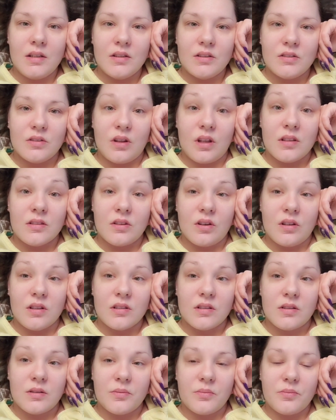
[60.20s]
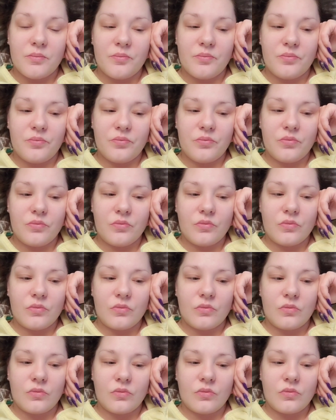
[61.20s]
So that's awesome.
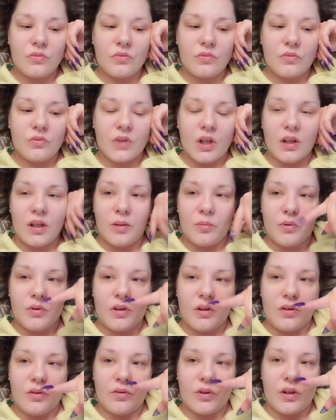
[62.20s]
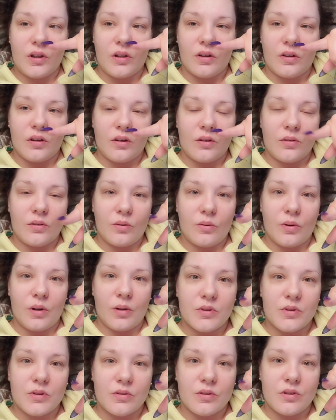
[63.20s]
I keep looking over here. I don't know
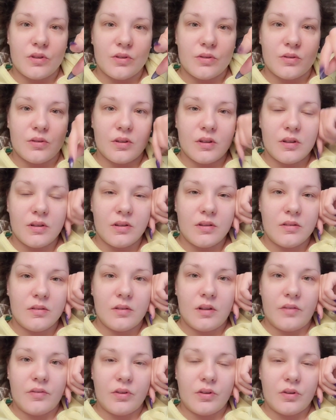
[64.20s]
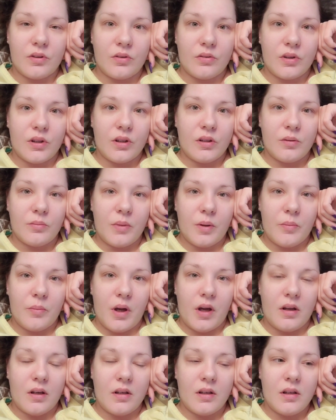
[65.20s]
so used to it. I have to look over here in my
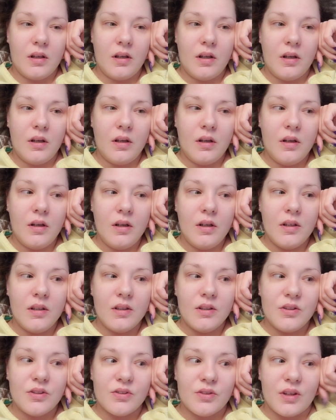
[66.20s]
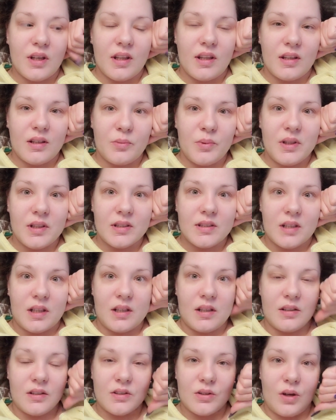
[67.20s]
bed. So yeah, that'll be
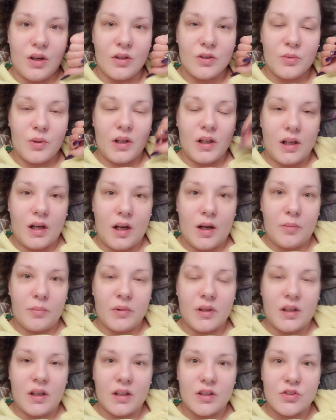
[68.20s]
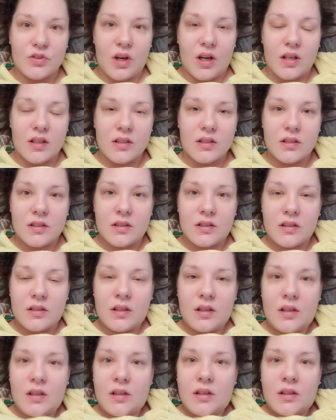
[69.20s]
exciting. So I just wanna get up, get dressed.
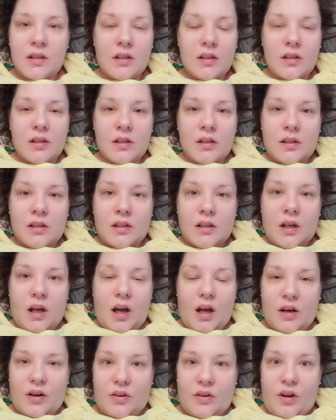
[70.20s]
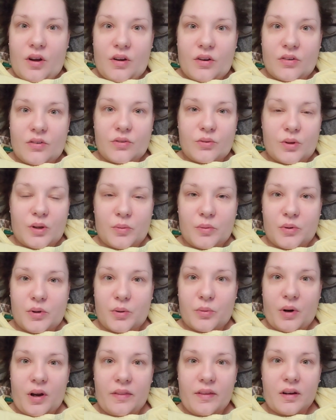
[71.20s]
I don't know what I'm
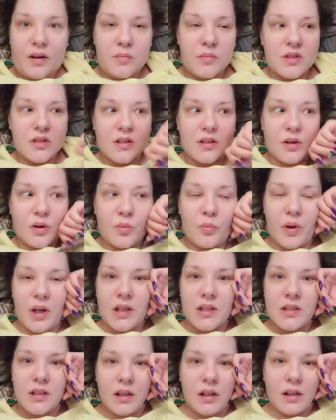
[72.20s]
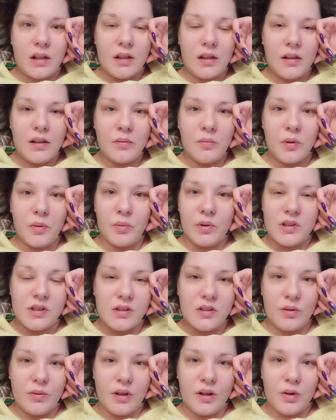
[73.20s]
gonna wear. I think I'm just gonna go basic. But what's
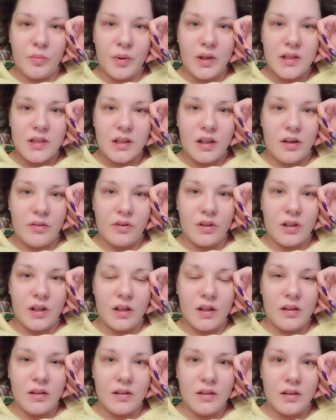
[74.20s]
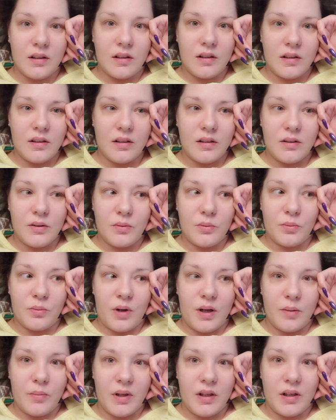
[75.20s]
new? I go basic every day. Like,
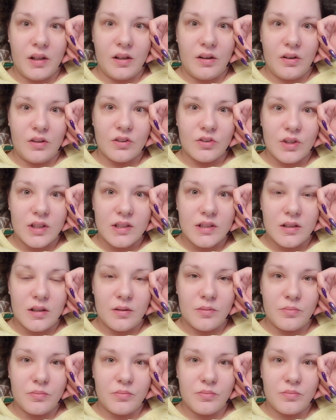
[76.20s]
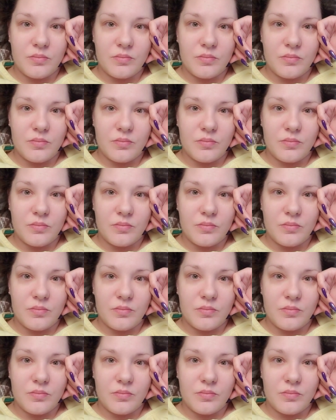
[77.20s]
why am I getting all dressed up?